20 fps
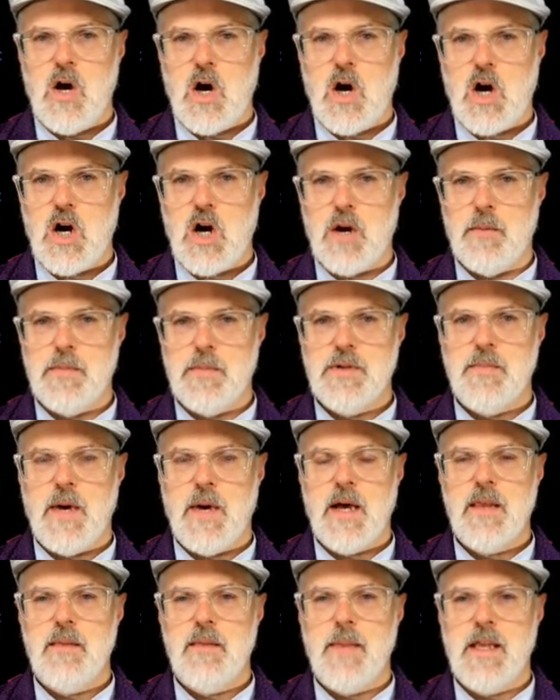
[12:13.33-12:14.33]
harmed
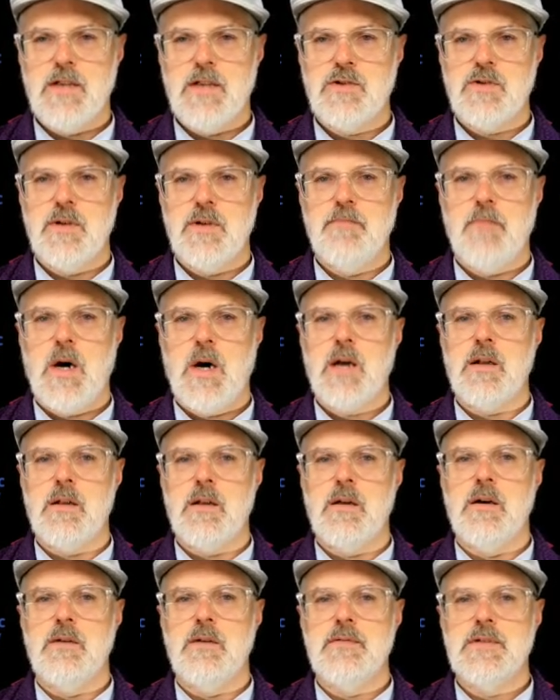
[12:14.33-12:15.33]
by the mainstream
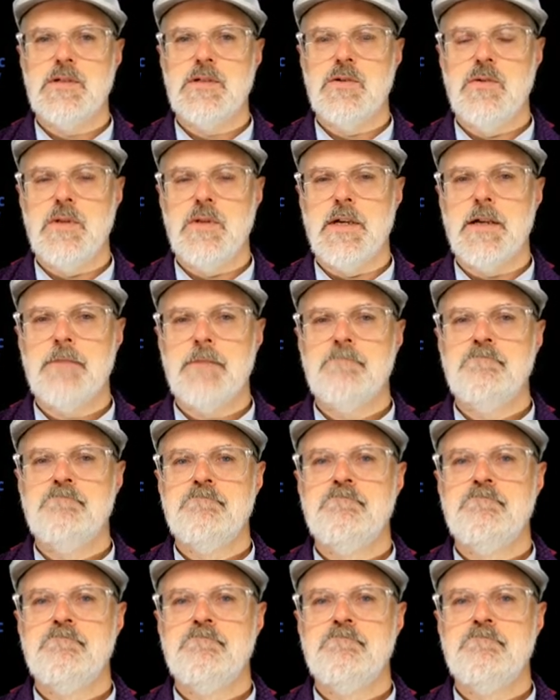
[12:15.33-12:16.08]
model of schooling.